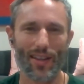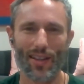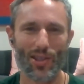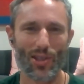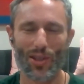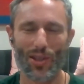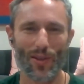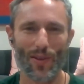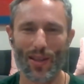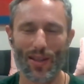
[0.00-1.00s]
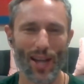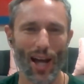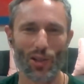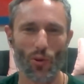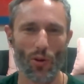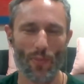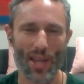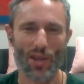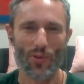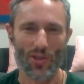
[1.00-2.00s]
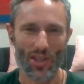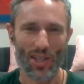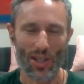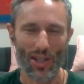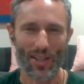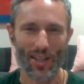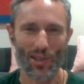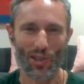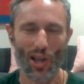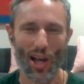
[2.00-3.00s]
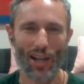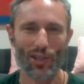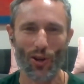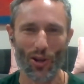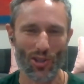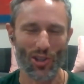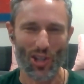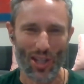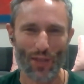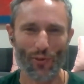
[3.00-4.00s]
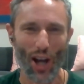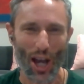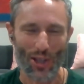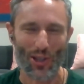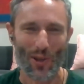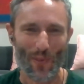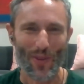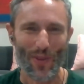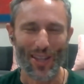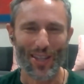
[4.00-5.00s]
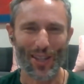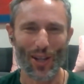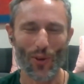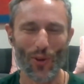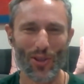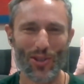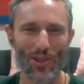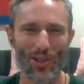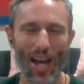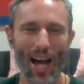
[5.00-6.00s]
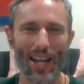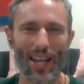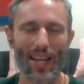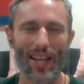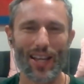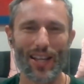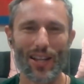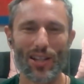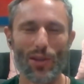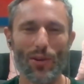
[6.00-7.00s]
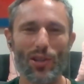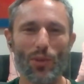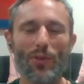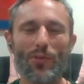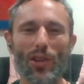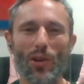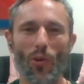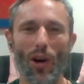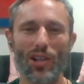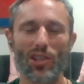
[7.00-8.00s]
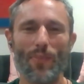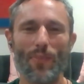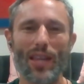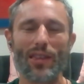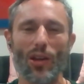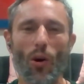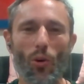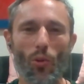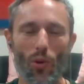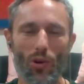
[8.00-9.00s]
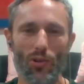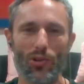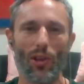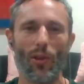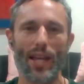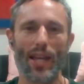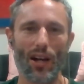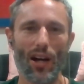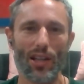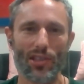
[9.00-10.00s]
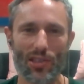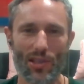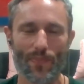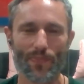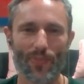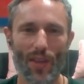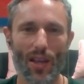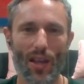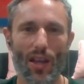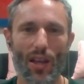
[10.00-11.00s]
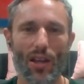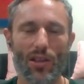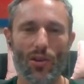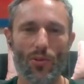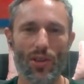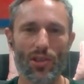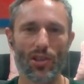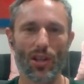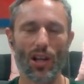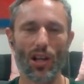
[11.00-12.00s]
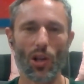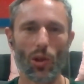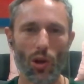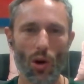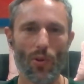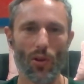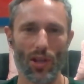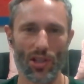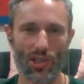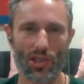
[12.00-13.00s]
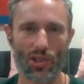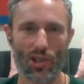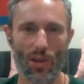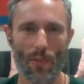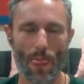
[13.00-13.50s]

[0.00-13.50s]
it's not gourmet cuisine, it's hot dogs and cheese fries. This is not, do we really want to make the whole world like us? So this globalist